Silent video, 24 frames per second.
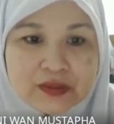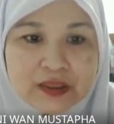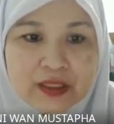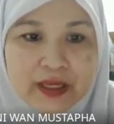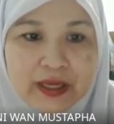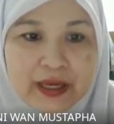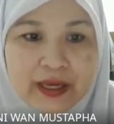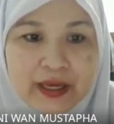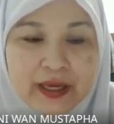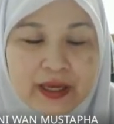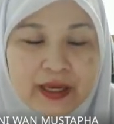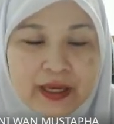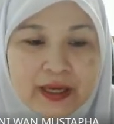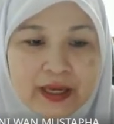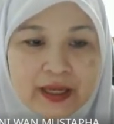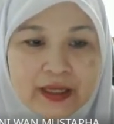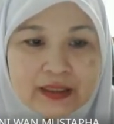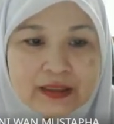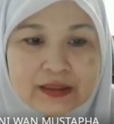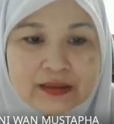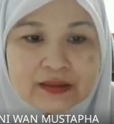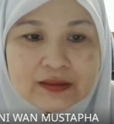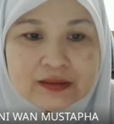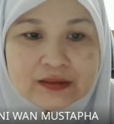
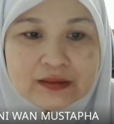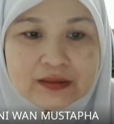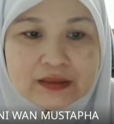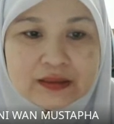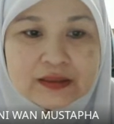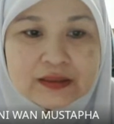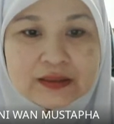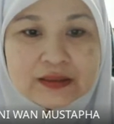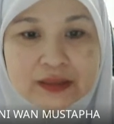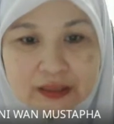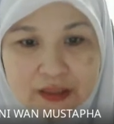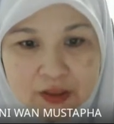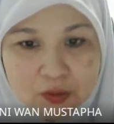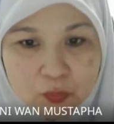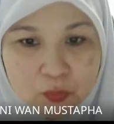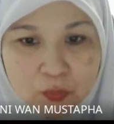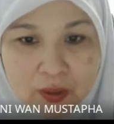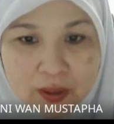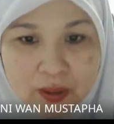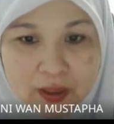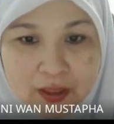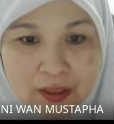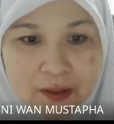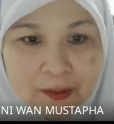And the third
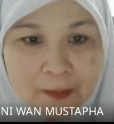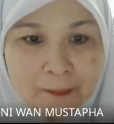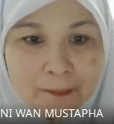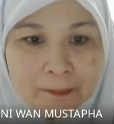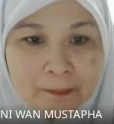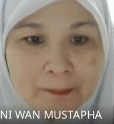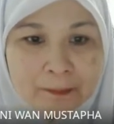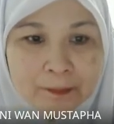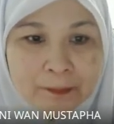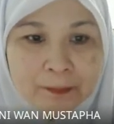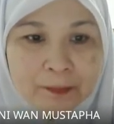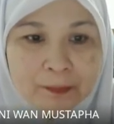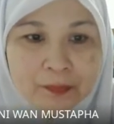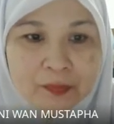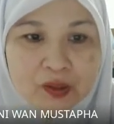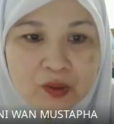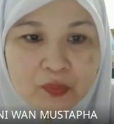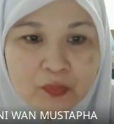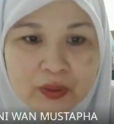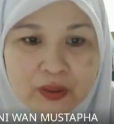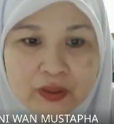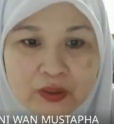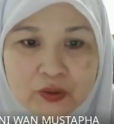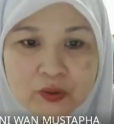one,
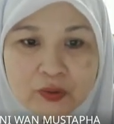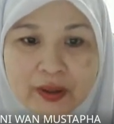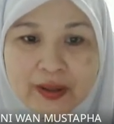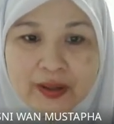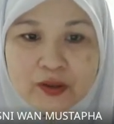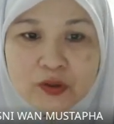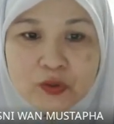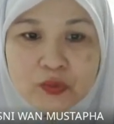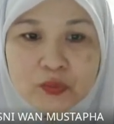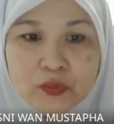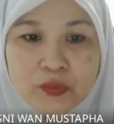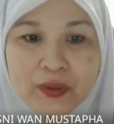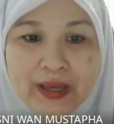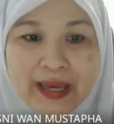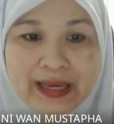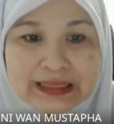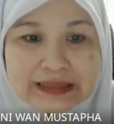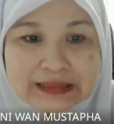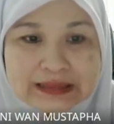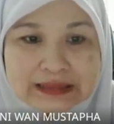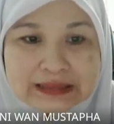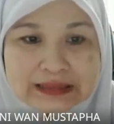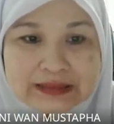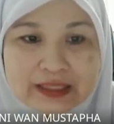when you
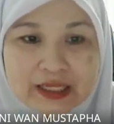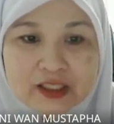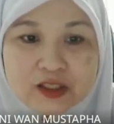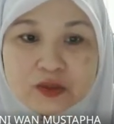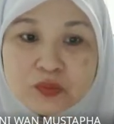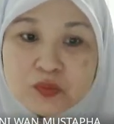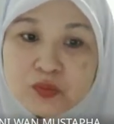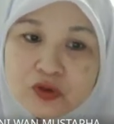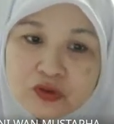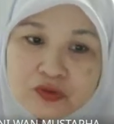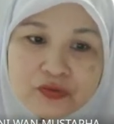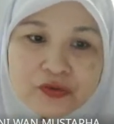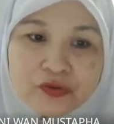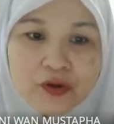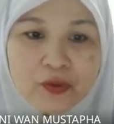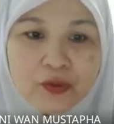exercise, move your